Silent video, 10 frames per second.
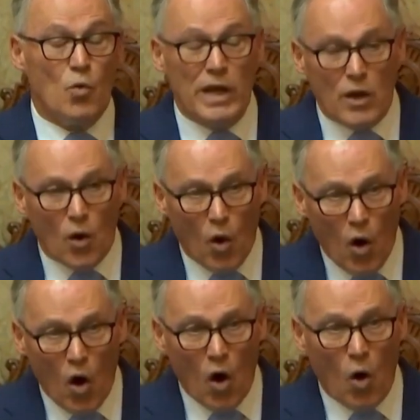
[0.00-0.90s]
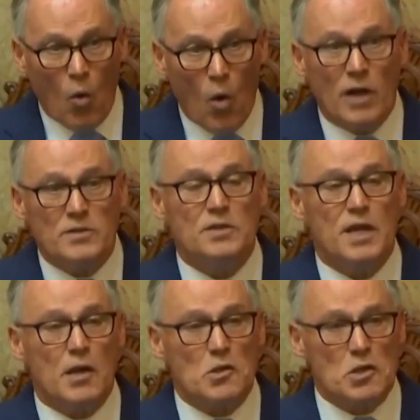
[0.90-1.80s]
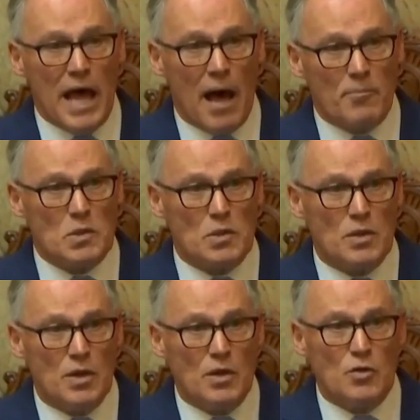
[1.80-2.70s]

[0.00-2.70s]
We all want to take steps